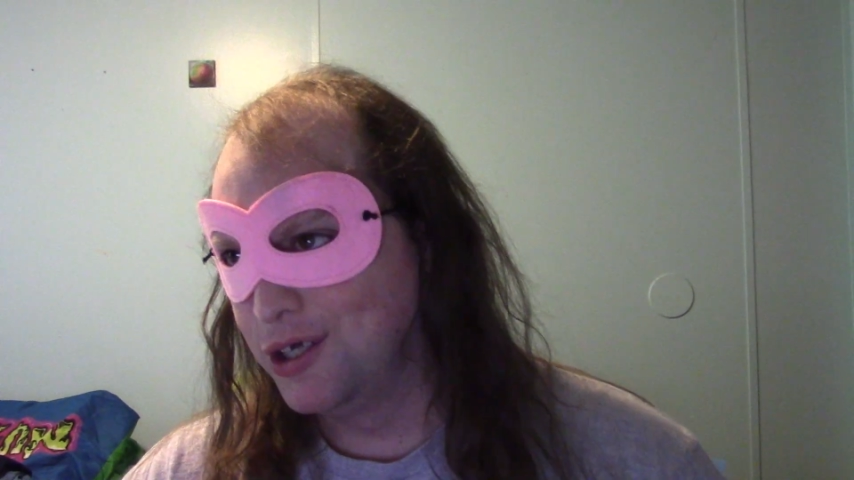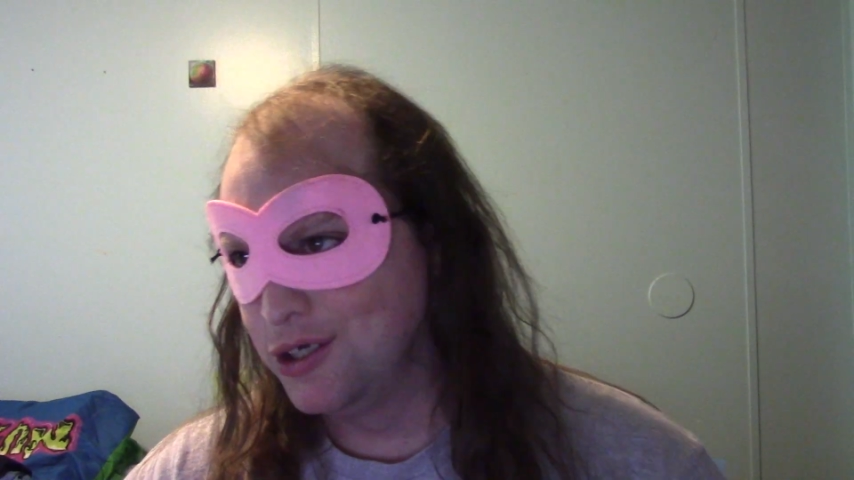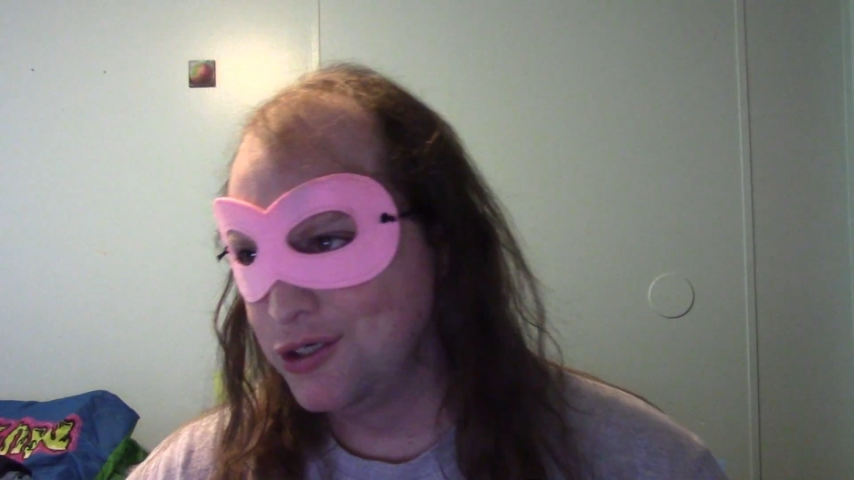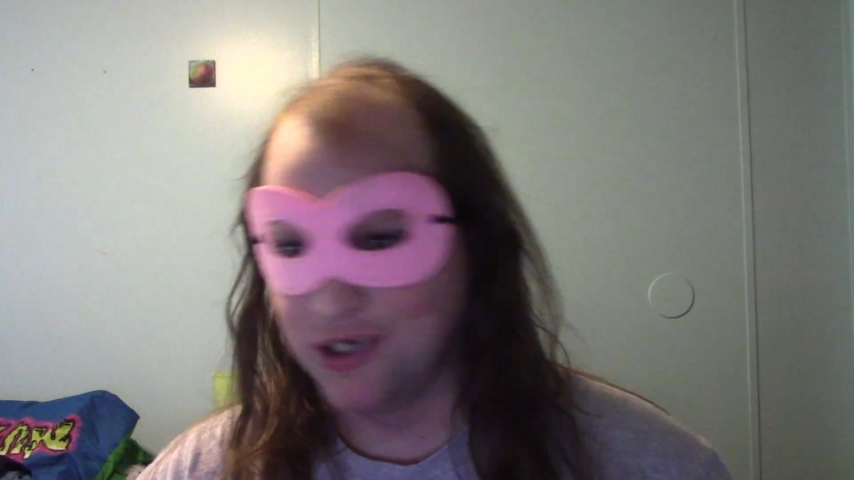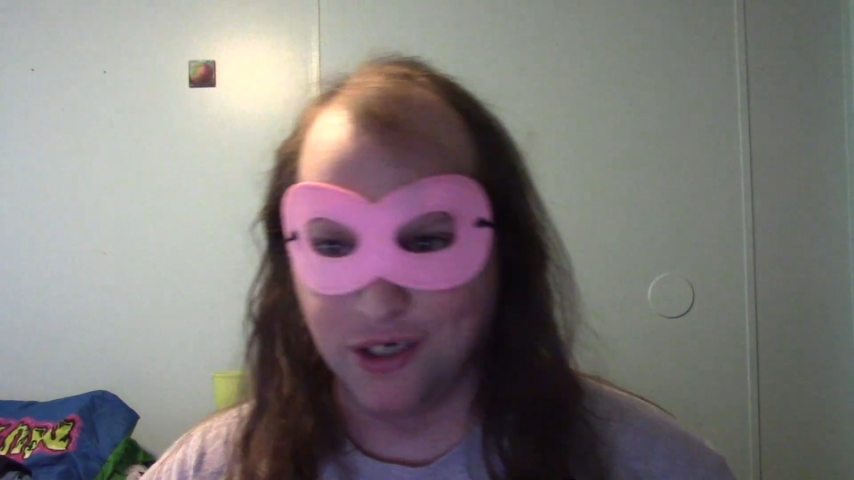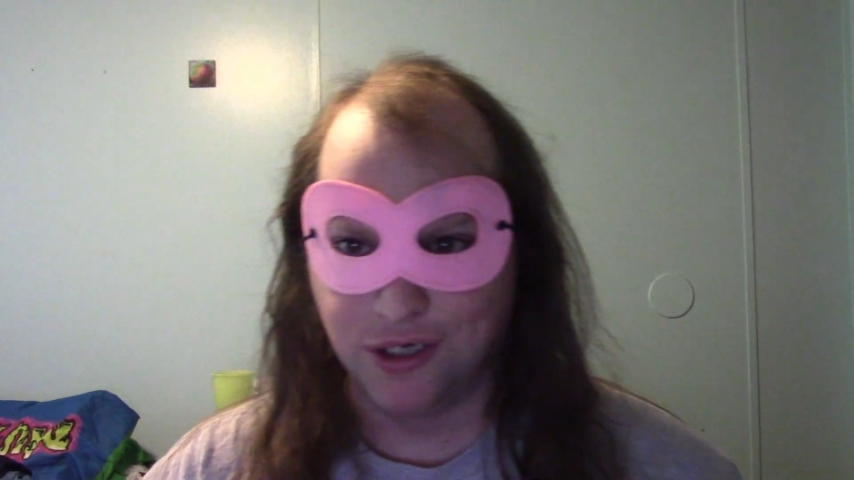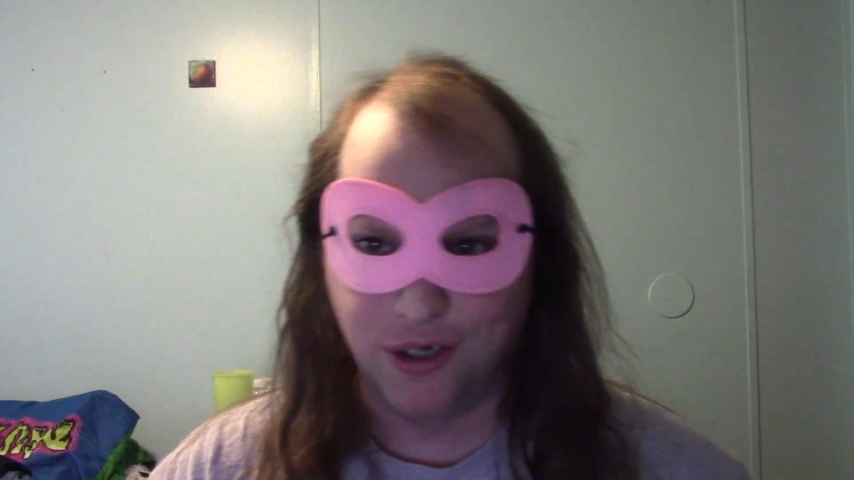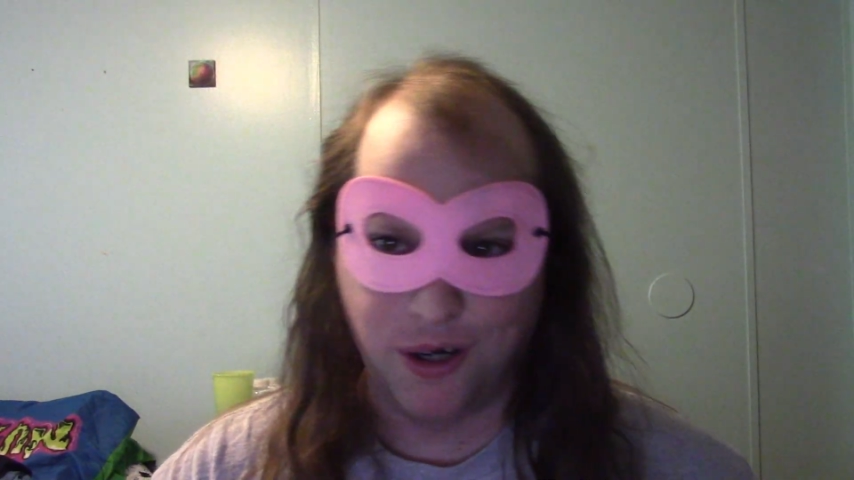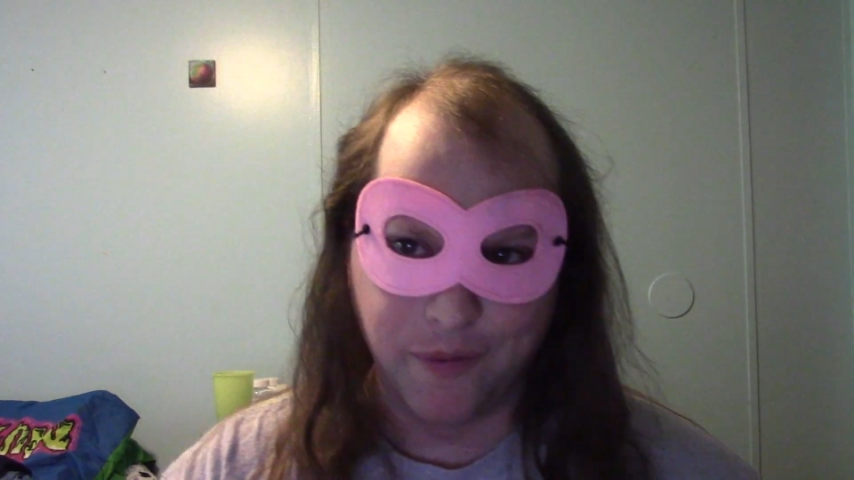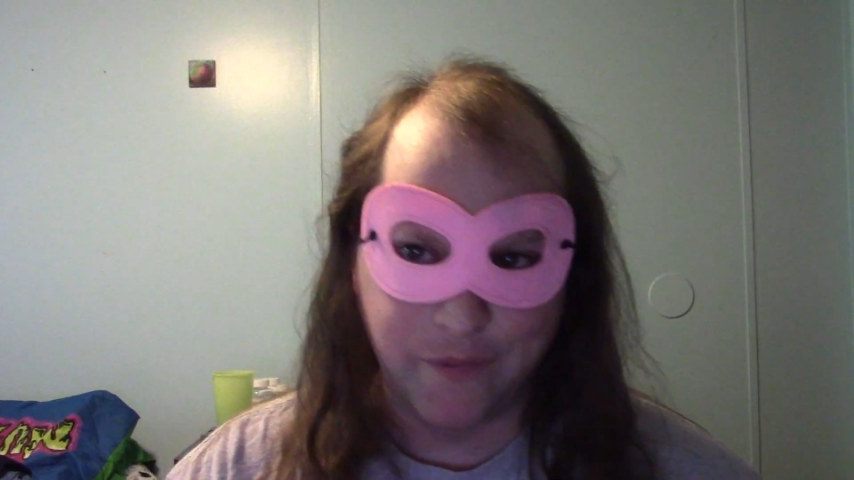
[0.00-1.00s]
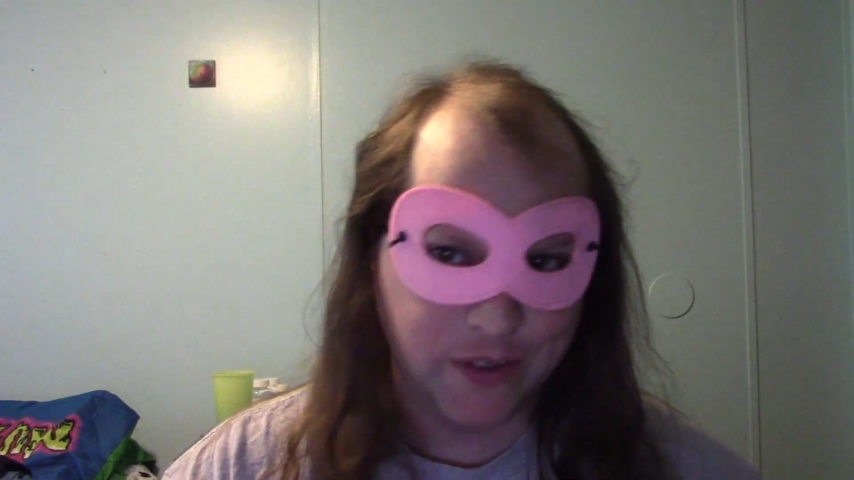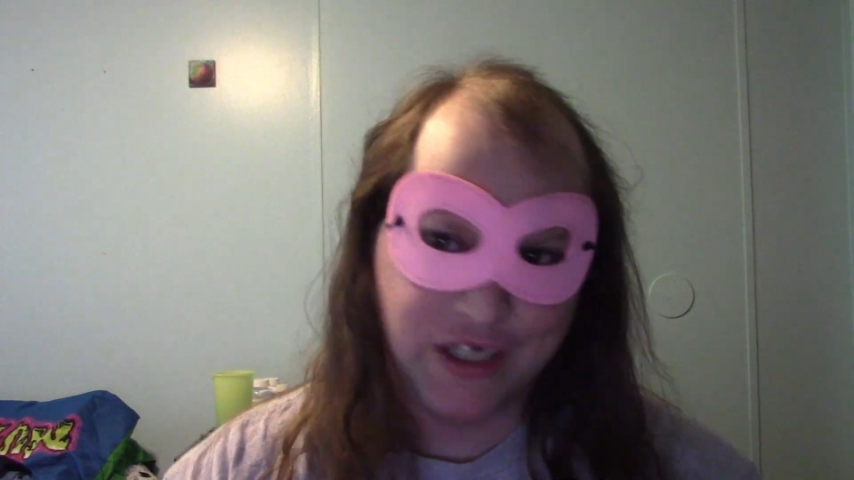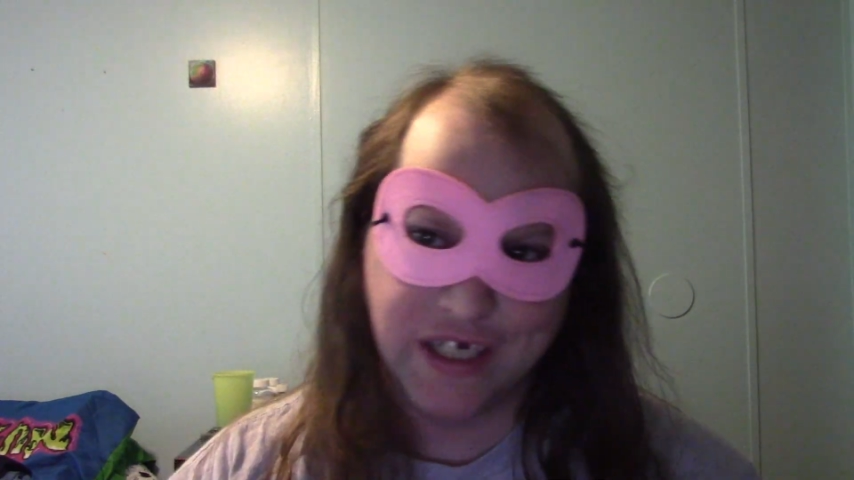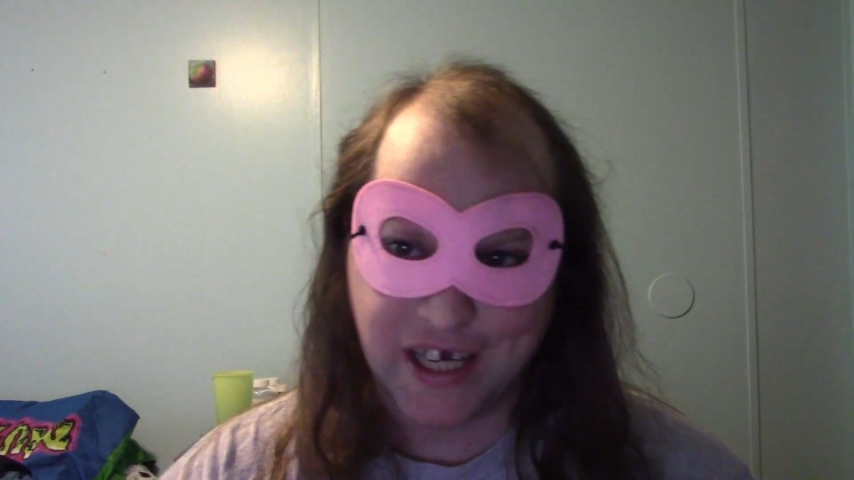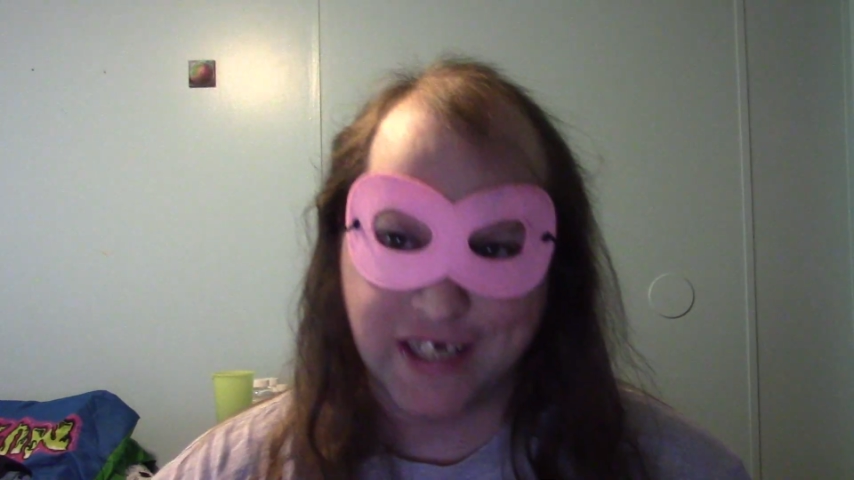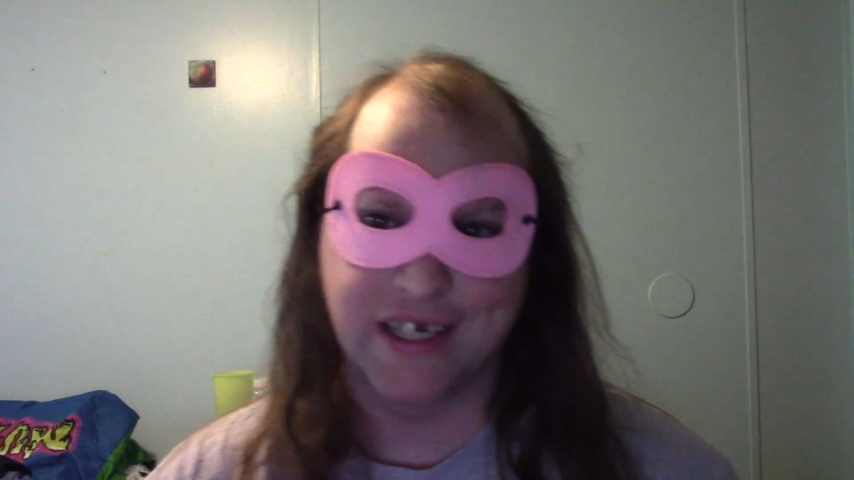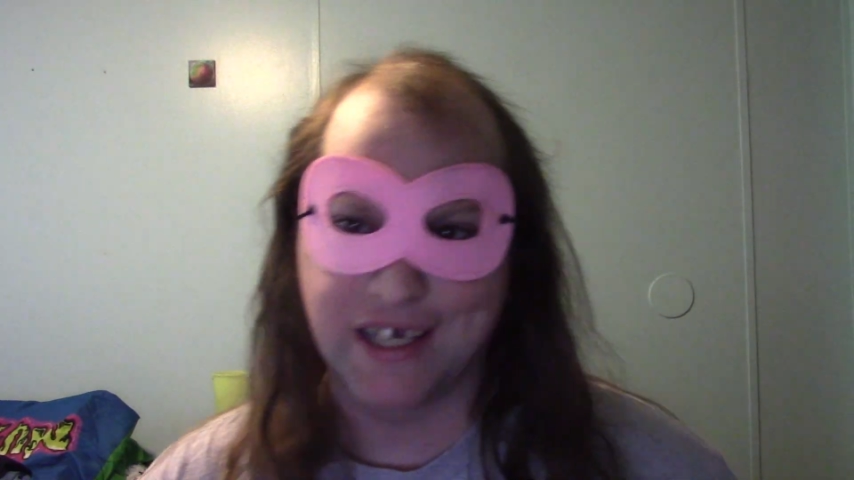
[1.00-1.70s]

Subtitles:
so hopefully I could